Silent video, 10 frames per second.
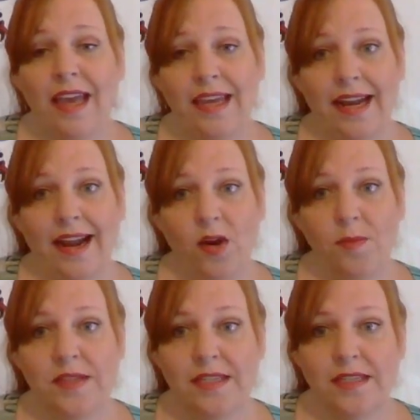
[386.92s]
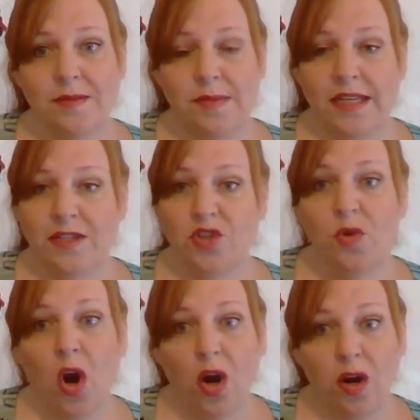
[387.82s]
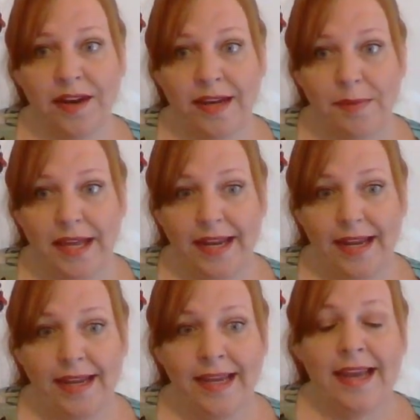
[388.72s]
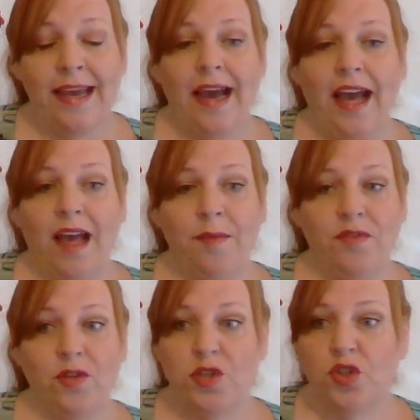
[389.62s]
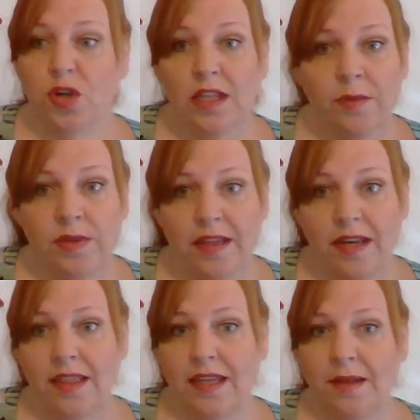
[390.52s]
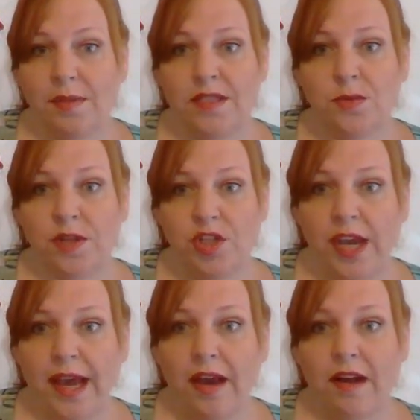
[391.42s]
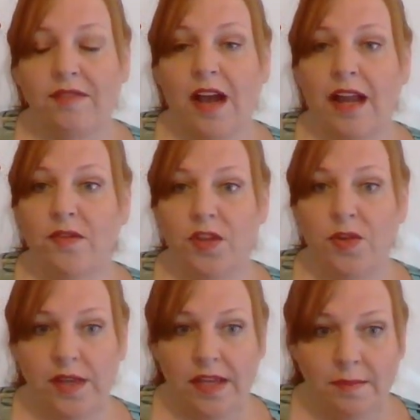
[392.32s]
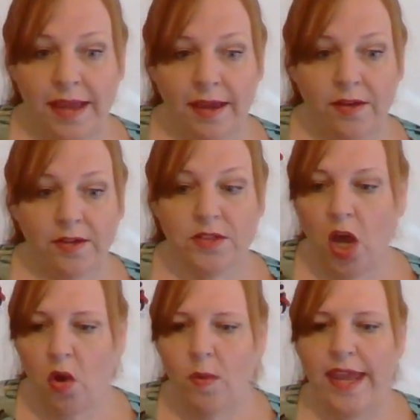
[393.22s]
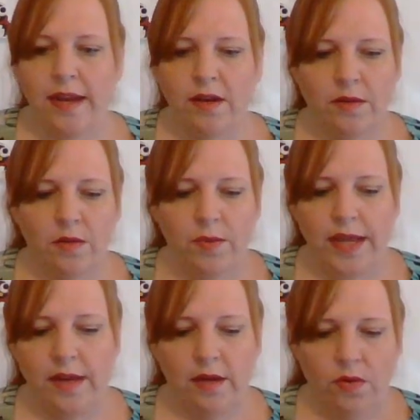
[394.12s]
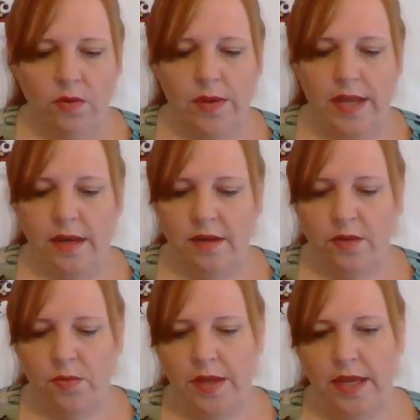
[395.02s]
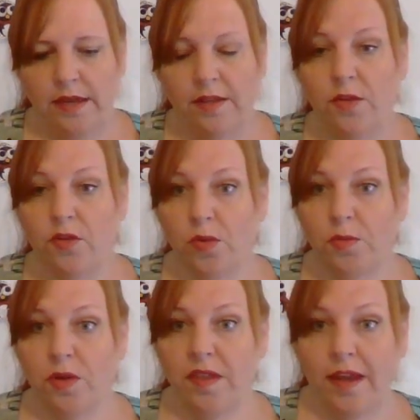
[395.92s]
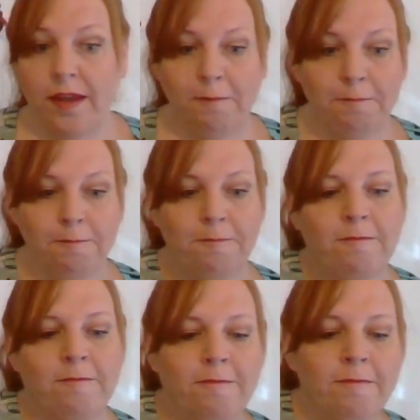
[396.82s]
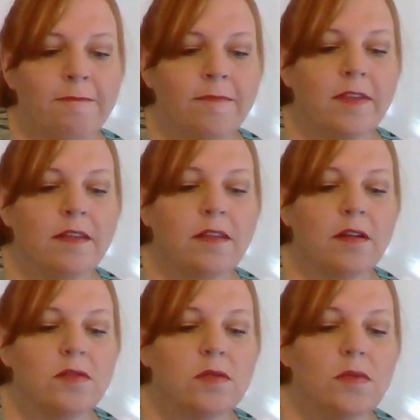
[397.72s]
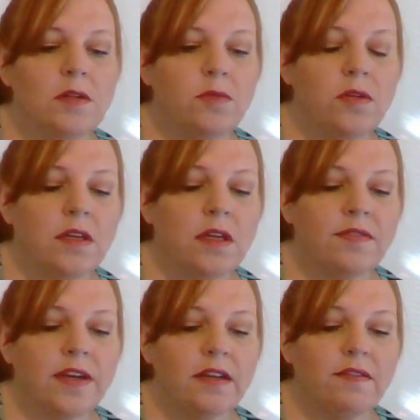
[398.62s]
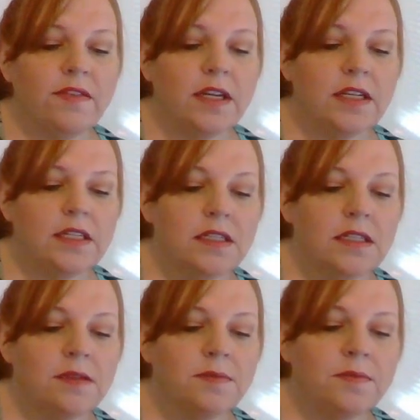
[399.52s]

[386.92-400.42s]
Again, I hope this hasn't been too hard on anybody. If you're struggling with anything, please reach out. I've gotten a few emails. Oh, wait. There's one more thing. There's one more thing if I can find it.